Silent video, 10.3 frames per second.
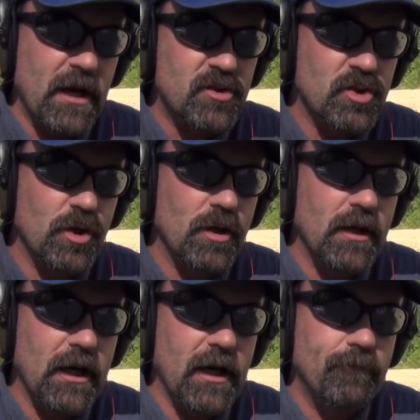not sure.
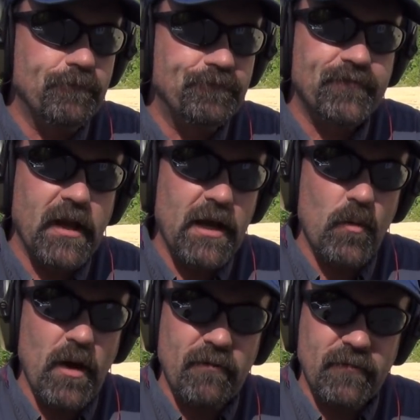
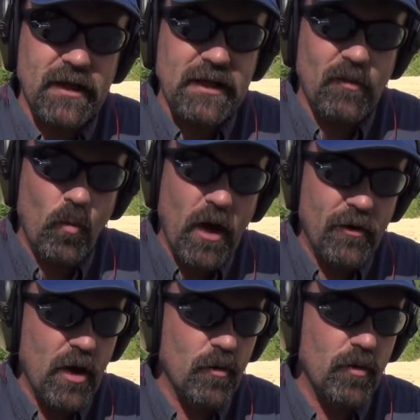Anyway,
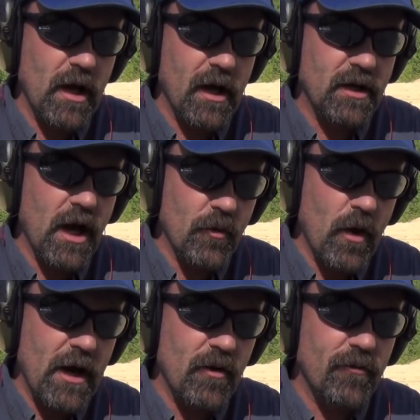well-known gun
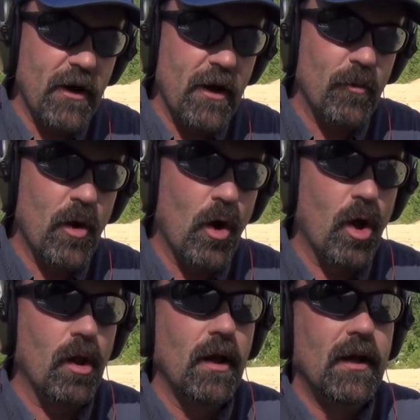writer, if I
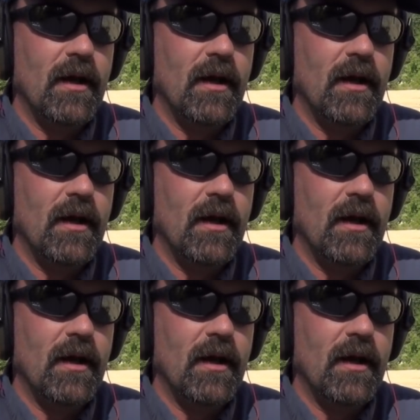recall.